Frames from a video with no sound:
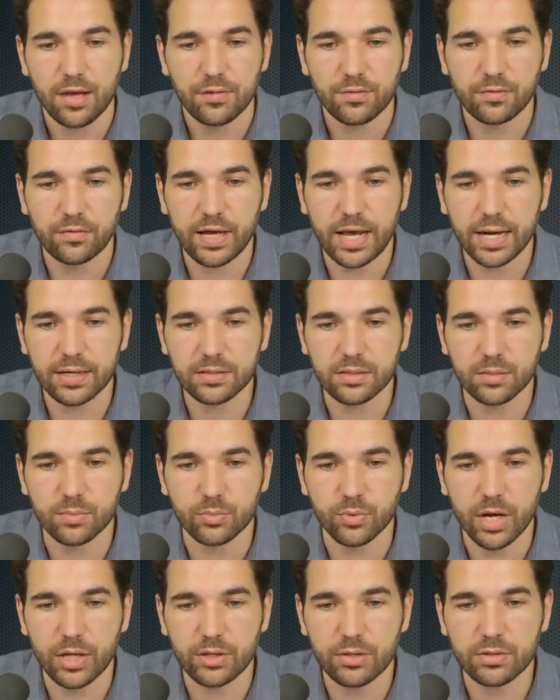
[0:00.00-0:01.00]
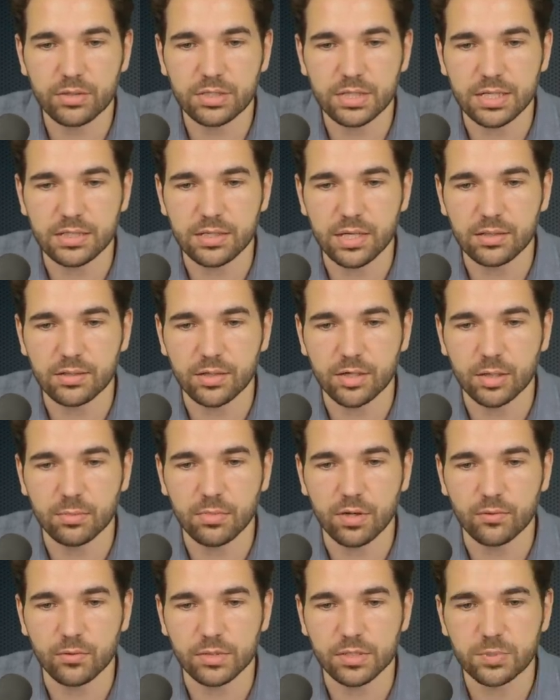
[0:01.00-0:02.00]
Fact, brothers is a
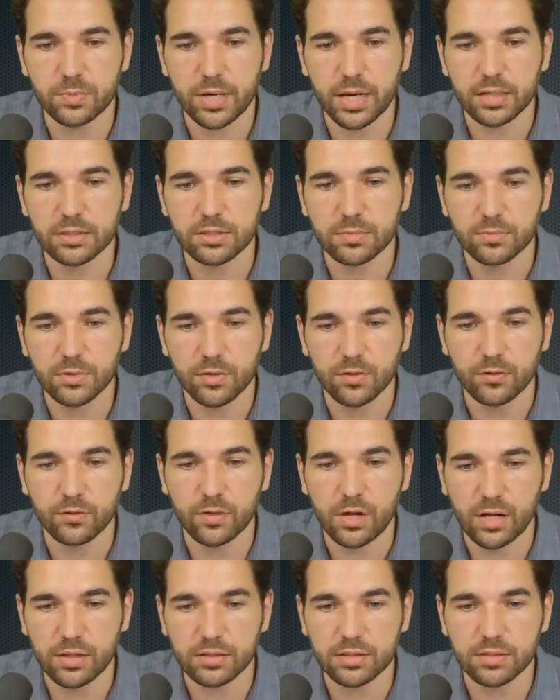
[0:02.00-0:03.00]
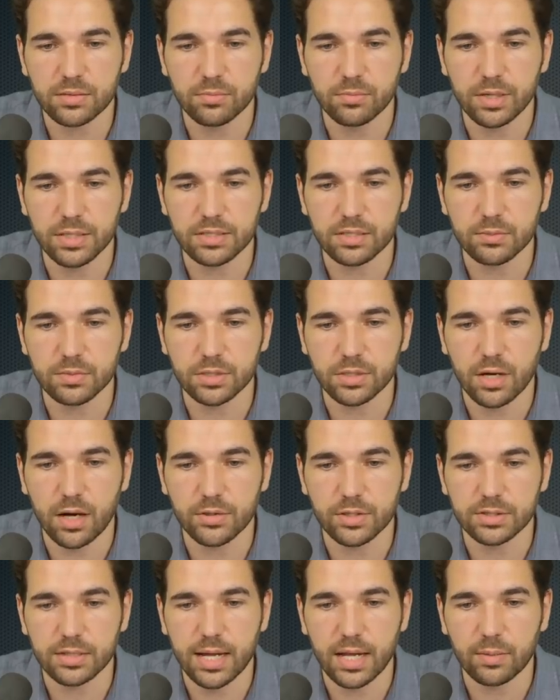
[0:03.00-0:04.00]
term of respect. False, Muslims
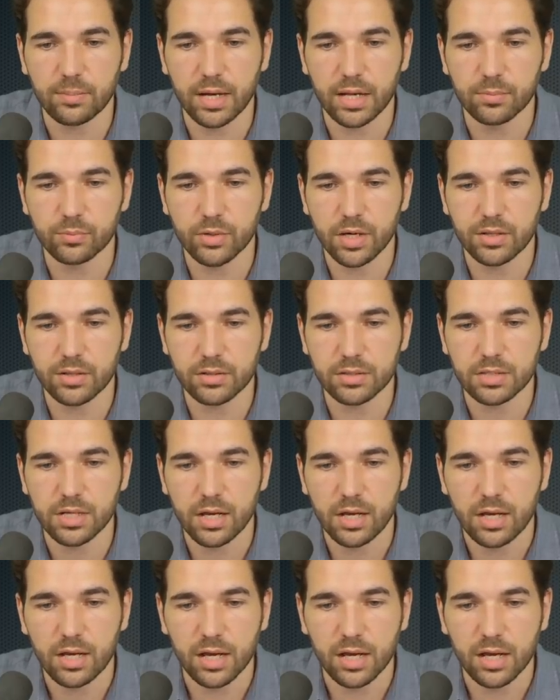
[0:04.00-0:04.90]
call the Taliban brothers.